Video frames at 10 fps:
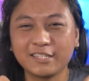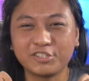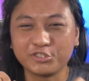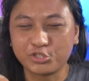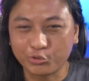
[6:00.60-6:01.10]

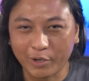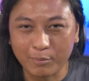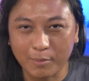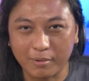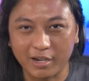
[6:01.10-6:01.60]
this is
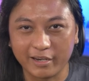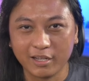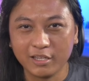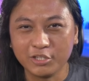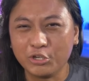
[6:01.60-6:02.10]

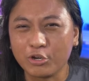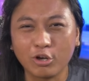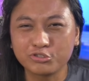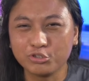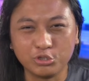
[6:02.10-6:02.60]
Streamer.bot, you can
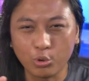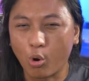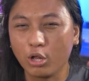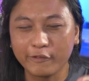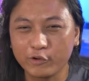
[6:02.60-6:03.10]
also do
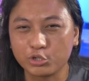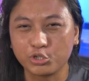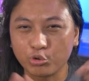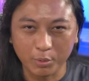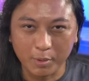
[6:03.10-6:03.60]
all of your
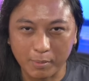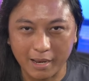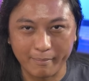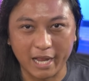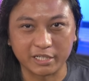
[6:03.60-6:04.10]

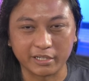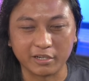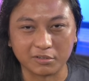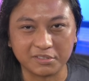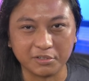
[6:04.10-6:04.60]
Streamer.bot magic here